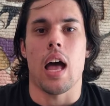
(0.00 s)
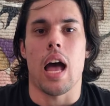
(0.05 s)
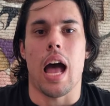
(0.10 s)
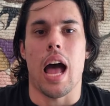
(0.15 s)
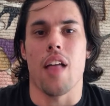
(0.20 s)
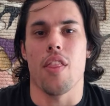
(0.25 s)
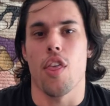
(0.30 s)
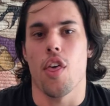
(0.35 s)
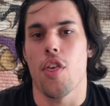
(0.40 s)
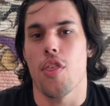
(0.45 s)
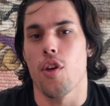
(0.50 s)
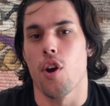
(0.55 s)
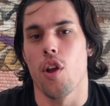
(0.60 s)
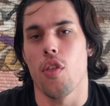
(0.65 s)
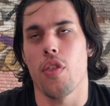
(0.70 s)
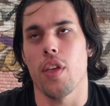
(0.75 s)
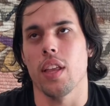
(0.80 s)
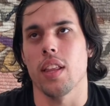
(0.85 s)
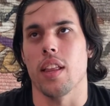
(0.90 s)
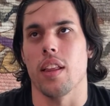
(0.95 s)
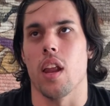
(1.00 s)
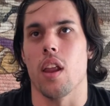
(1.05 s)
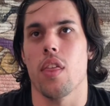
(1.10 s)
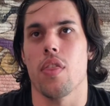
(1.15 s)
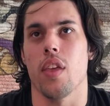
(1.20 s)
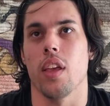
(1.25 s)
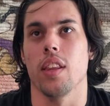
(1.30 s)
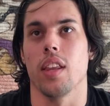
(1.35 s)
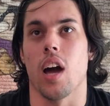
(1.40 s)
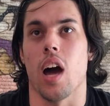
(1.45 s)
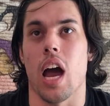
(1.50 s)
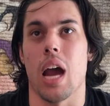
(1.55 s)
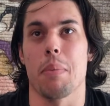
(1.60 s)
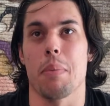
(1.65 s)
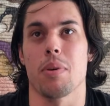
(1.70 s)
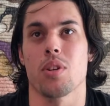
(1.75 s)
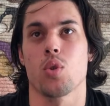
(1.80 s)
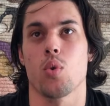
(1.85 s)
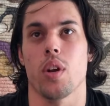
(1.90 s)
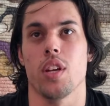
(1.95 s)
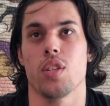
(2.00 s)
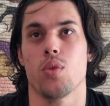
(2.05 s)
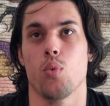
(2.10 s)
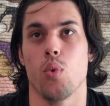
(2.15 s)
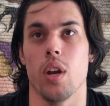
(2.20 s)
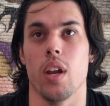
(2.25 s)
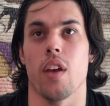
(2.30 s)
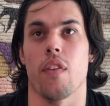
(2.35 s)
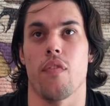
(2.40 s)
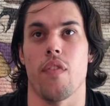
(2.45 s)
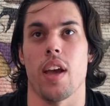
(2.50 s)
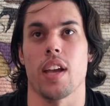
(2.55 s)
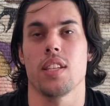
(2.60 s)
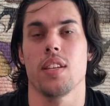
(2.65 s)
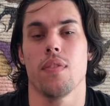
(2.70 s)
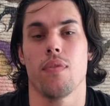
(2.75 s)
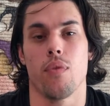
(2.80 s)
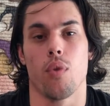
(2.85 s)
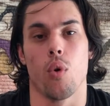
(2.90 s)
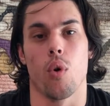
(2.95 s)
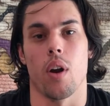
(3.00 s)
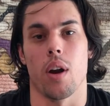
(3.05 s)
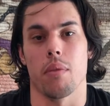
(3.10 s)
And the third thing that I think the high bar squat is really effective for,